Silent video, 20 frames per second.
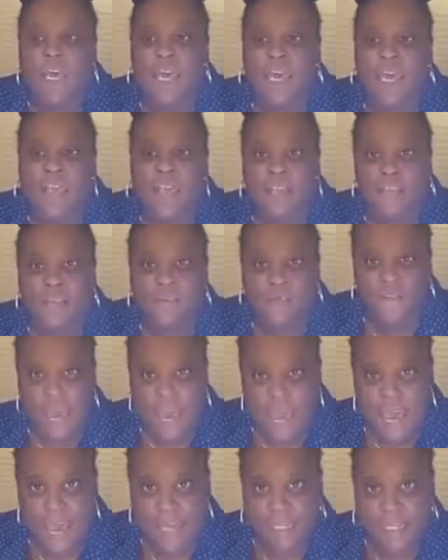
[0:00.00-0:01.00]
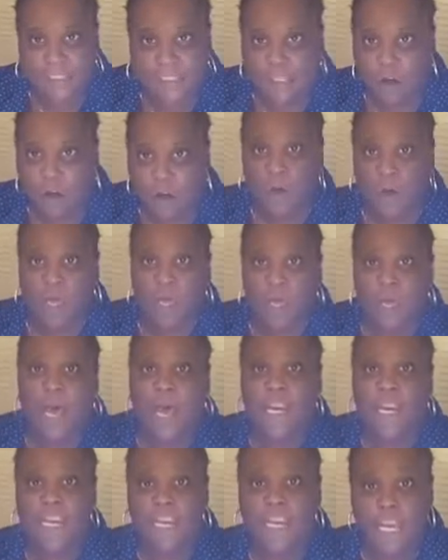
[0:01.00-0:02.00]
is the fast. So
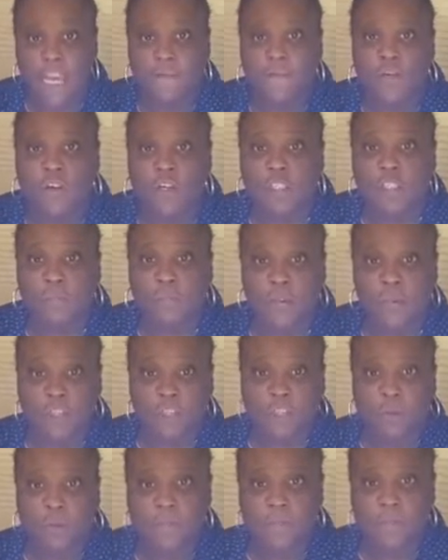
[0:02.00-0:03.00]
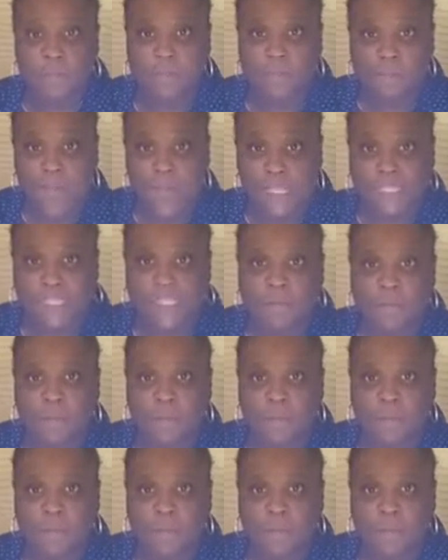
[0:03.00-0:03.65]
I need to give you a spiritual message